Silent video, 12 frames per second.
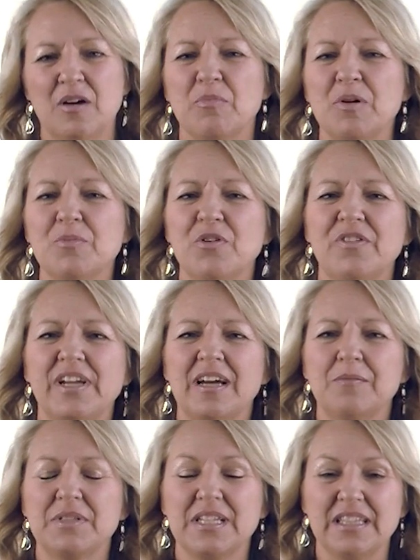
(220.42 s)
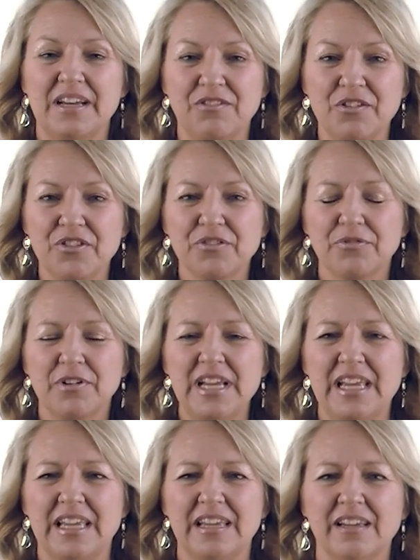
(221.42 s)
But moving up to level
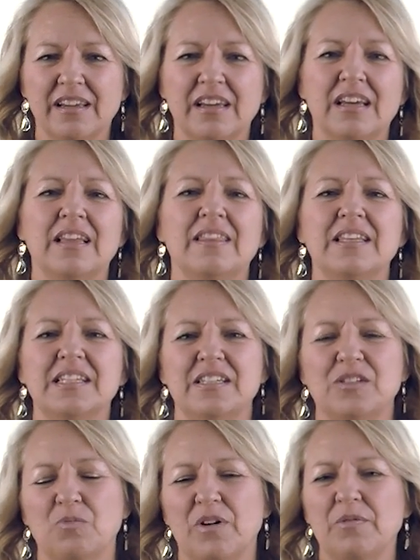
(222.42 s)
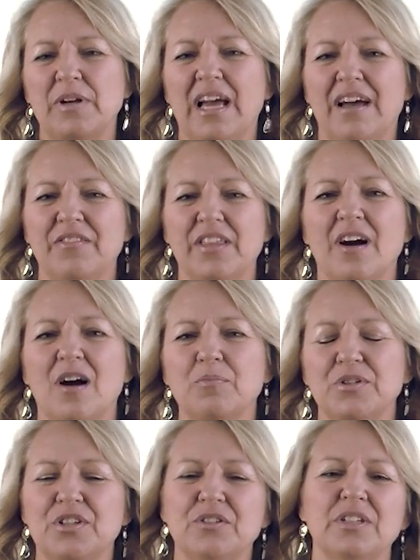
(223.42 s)
3, this is where we have the
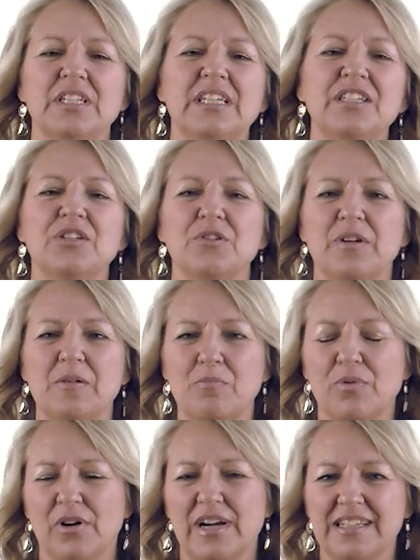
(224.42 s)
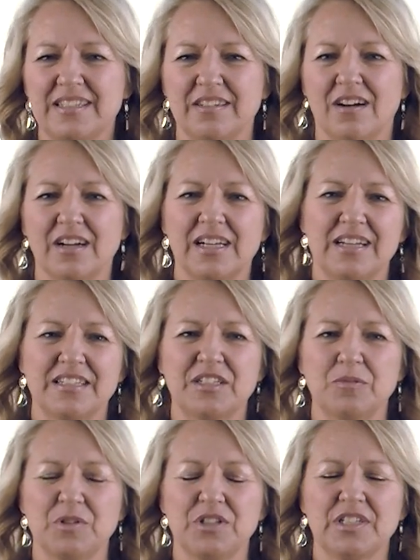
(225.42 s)
opportunity to impress our
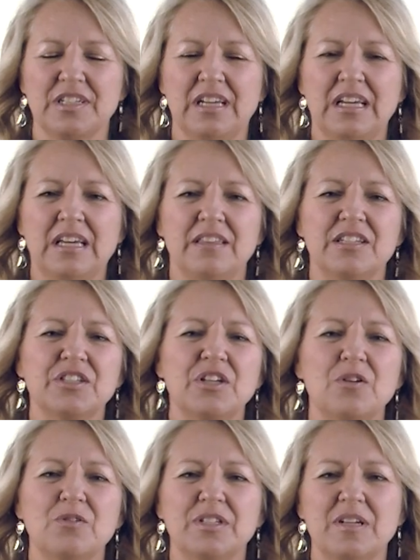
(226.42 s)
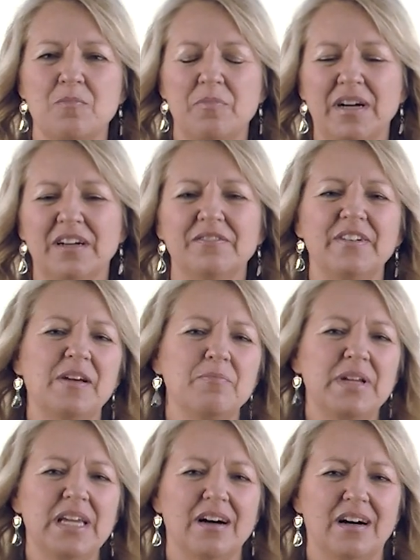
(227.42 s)
customers. This goes above and
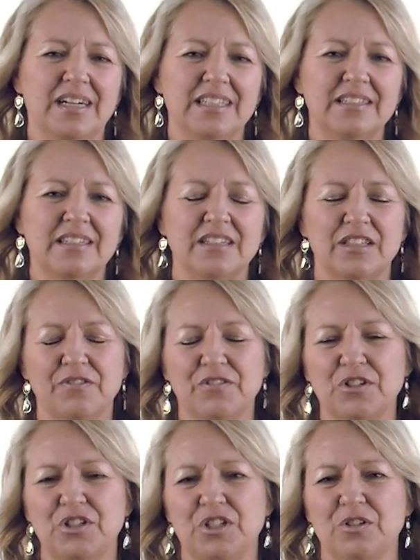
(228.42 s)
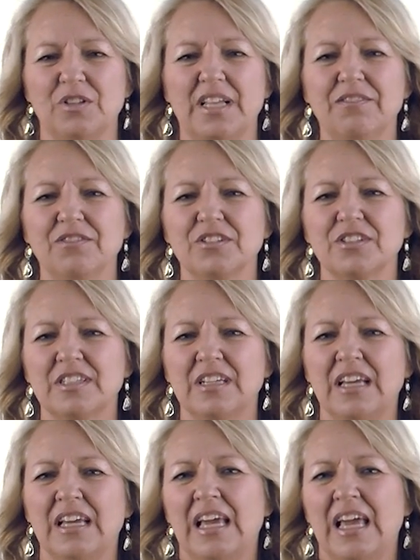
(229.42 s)
beyond the first 2 levels,
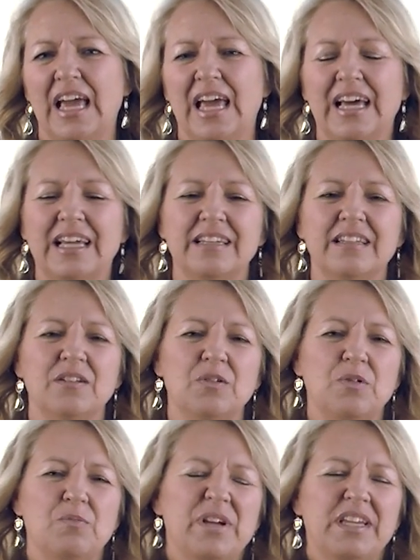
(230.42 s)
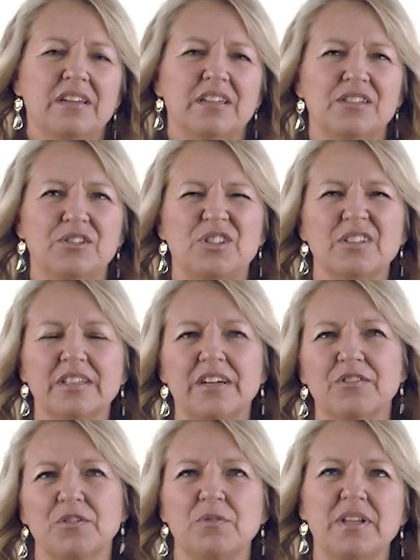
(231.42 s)
and we could
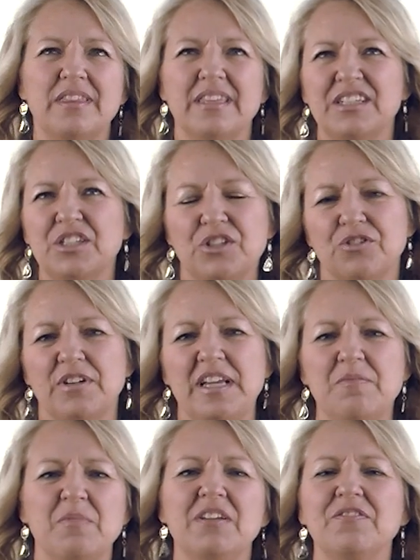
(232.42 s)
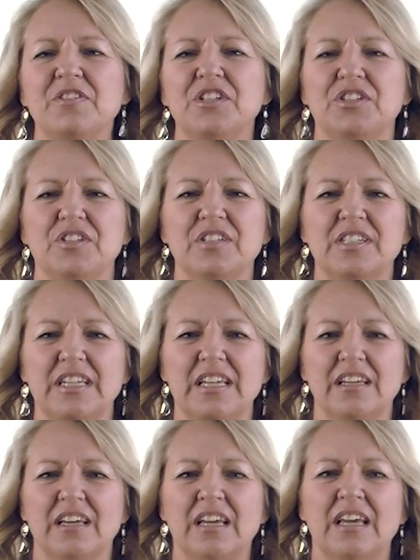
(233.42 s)
deliver with extreme efficiency
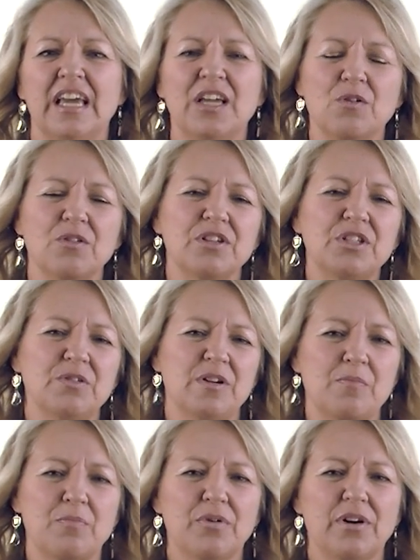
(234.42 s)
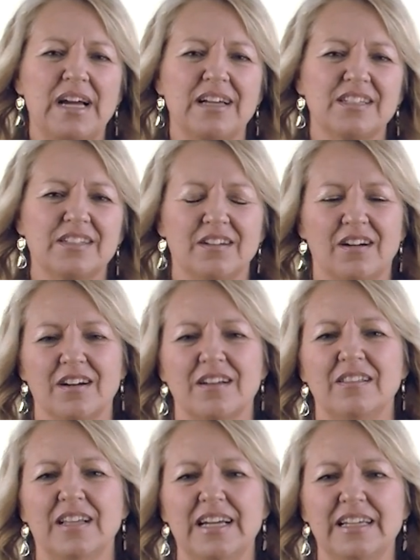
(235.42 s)
in order to impress our
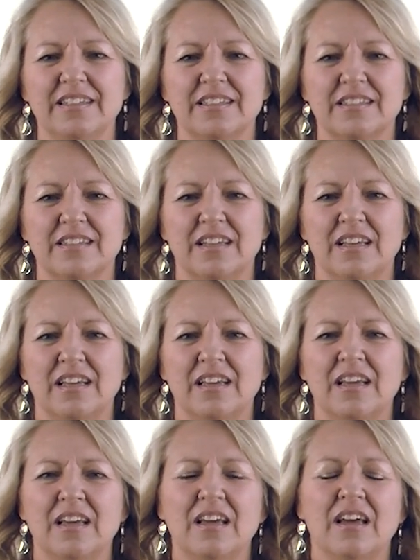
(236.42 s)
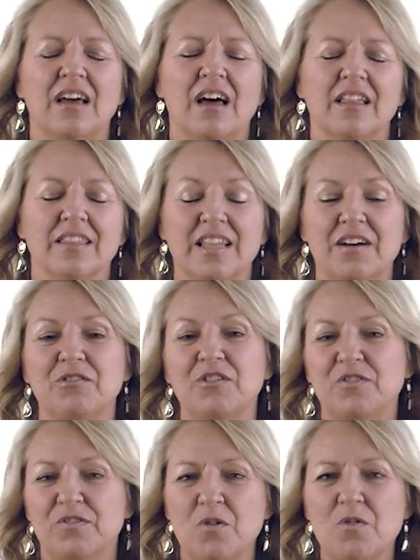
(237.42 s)
clients. Level
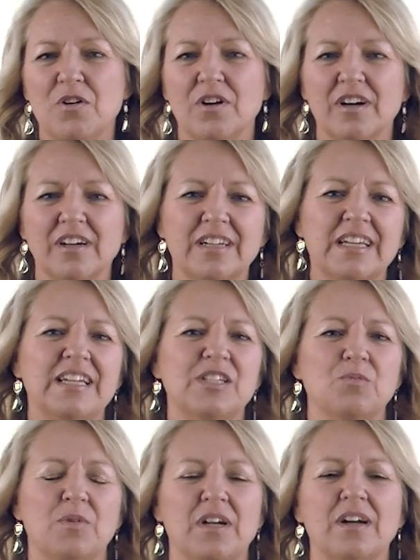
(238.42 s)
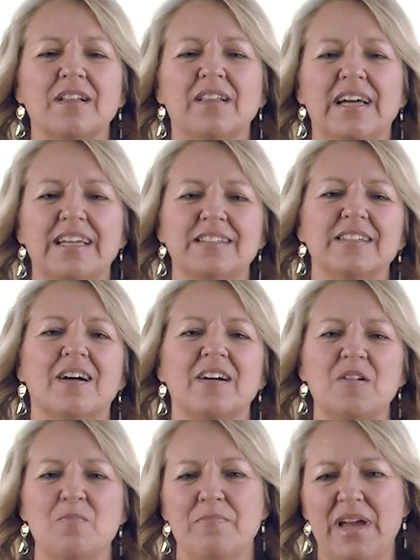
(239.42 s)
4 is when our clients
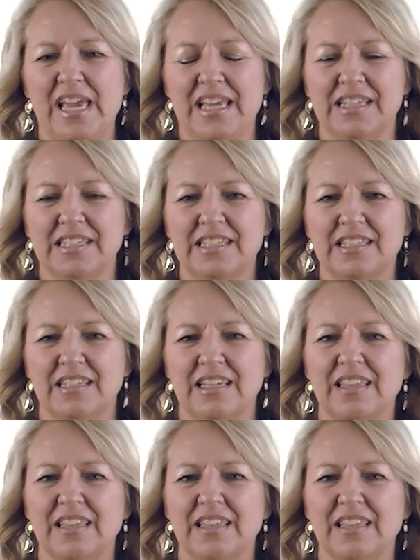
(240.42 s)
are amazed.